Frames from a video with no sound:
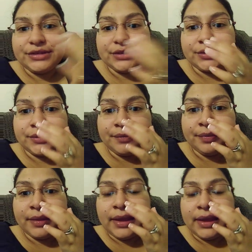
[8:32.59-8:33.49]
So
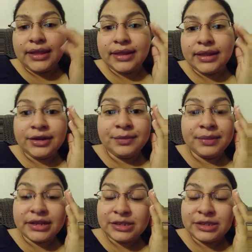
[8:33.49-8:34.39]
that cleared up a
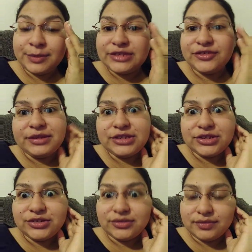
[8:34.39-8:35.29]
lot of space for me
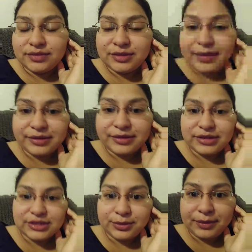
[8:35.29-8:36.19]
to be able to
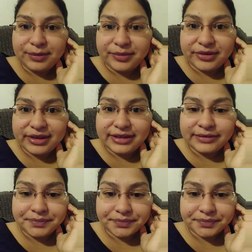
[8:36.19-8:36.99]
support people again,